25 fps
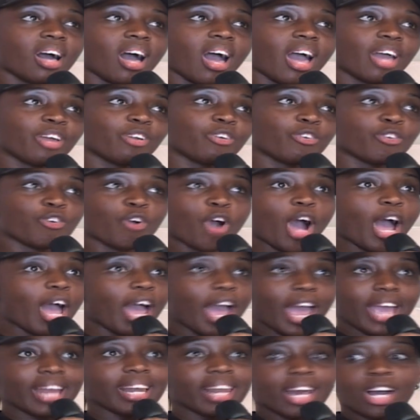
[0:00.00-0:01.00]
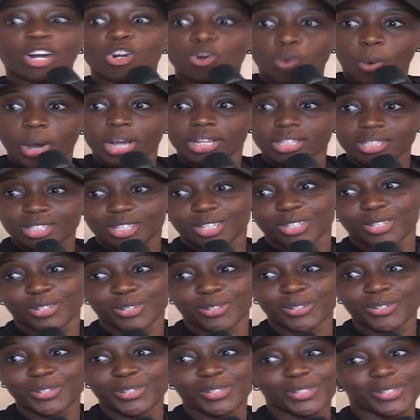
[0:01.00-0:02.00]
I don't know, I lack words
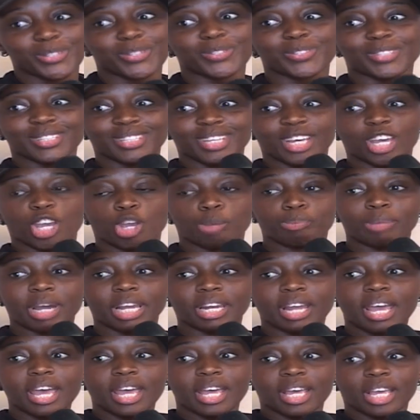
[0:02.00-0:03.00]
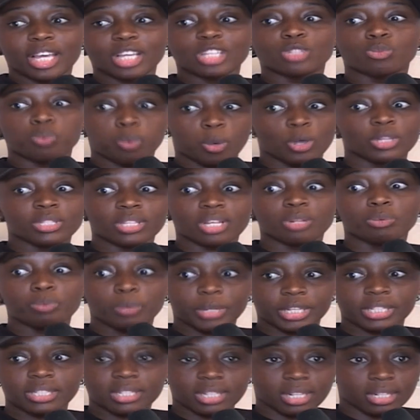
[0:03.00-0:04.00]
to say. It wasn't
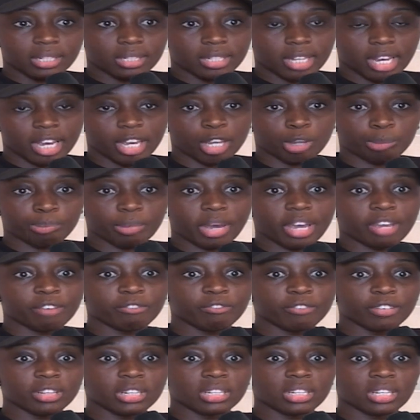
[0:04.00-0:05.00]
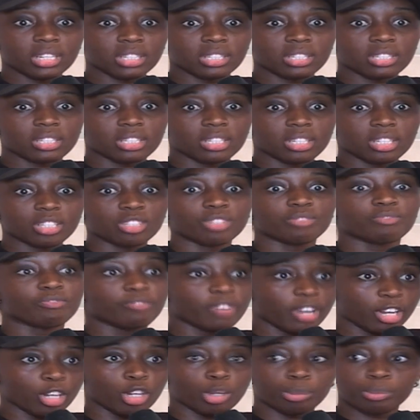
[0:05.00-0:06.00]
wasted time. Okay. I feel it's
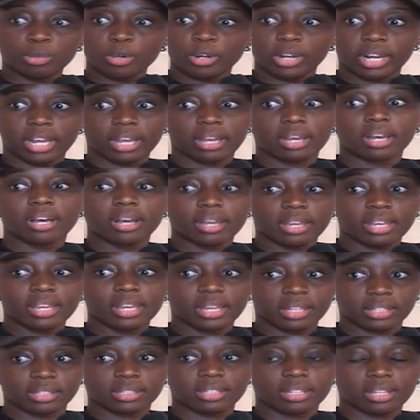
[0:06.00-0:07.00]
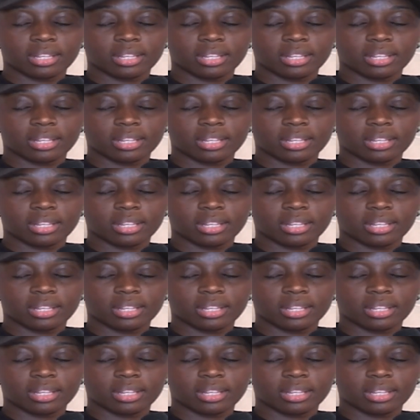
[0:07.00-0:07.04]
valuable, like, yes.